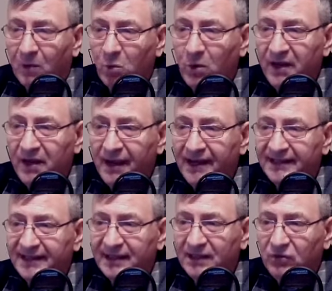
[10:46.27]
we
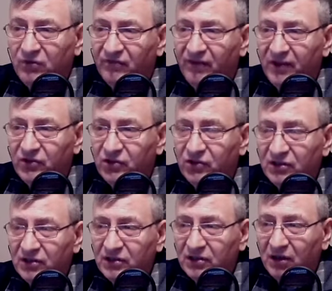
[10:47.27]
execute
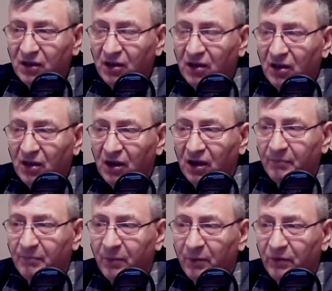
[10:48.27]
vengeance
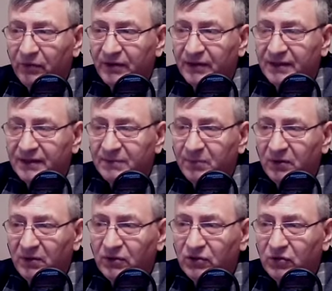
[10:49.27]
upon
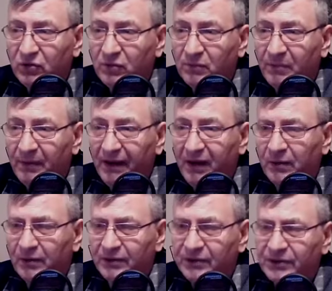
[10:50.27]
spiritual
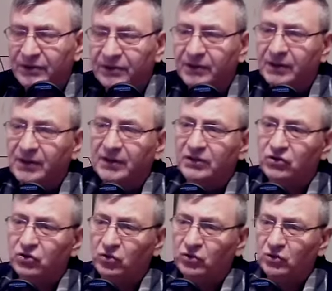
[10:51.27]
powers
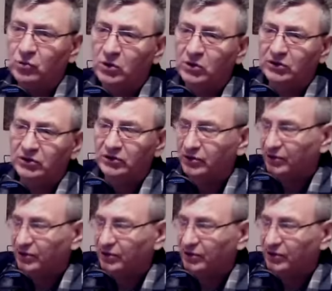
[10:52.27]
through the word.